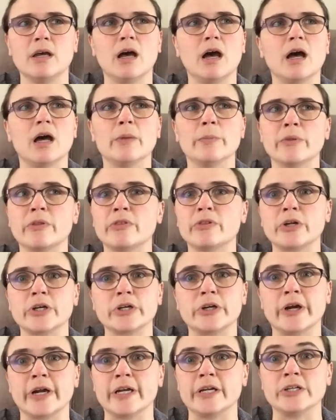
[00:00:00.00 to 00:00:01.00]
The third
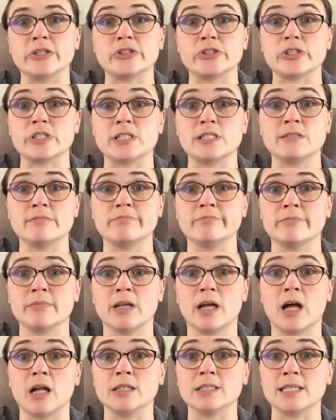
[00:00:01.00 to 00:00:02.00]
graders just
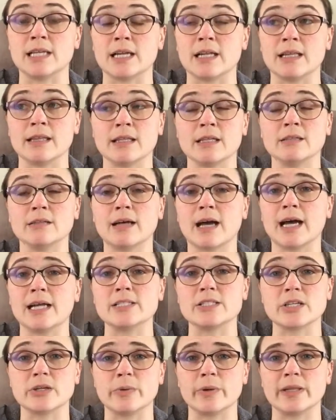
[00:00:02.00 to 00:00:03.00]
all did a little
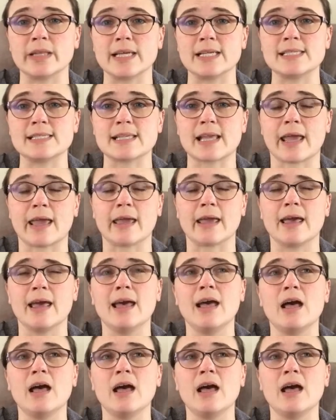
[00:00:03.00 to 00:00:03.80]
concert where they sang.